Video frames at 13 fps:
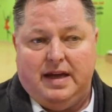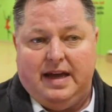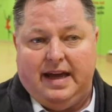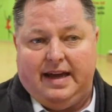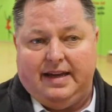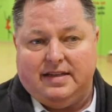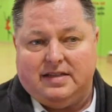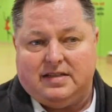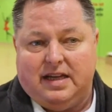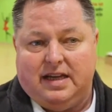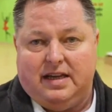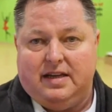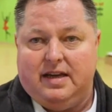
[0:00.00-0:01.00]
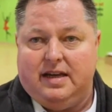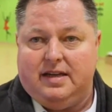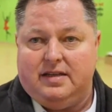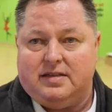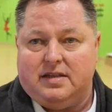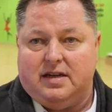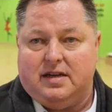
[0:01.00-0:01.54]
He's
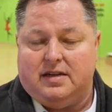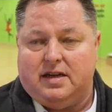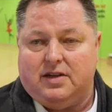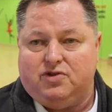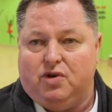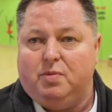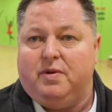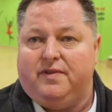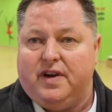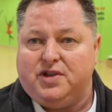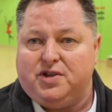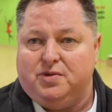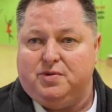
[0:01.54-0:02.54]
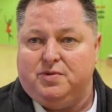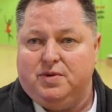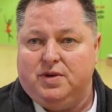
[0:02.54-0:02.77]
a true professional.